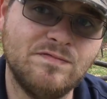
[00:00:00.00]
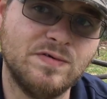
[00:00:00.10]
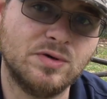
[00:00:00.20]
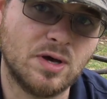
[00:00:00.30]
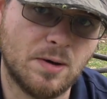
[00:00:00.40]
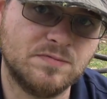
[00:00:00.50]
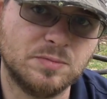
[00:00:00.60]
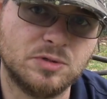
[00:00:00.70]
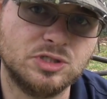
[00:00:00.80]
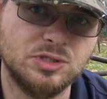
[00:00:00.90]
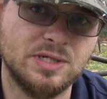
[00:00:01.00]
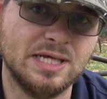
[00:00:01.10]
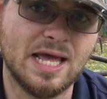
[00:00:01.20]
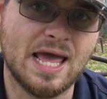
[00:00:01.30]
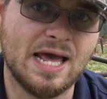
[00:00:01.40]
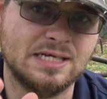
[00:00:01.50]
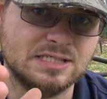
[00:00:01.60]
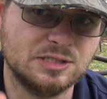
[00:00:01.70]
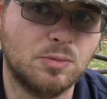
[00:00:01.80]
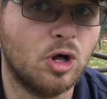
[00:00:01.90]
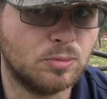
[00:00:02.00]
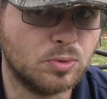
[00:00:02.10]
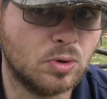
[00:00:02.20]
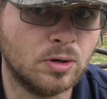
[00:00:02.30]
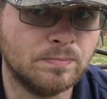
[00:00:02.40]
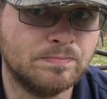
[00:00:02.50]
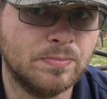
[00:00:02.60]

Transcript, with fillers: feel comfortable shooting at a small bore,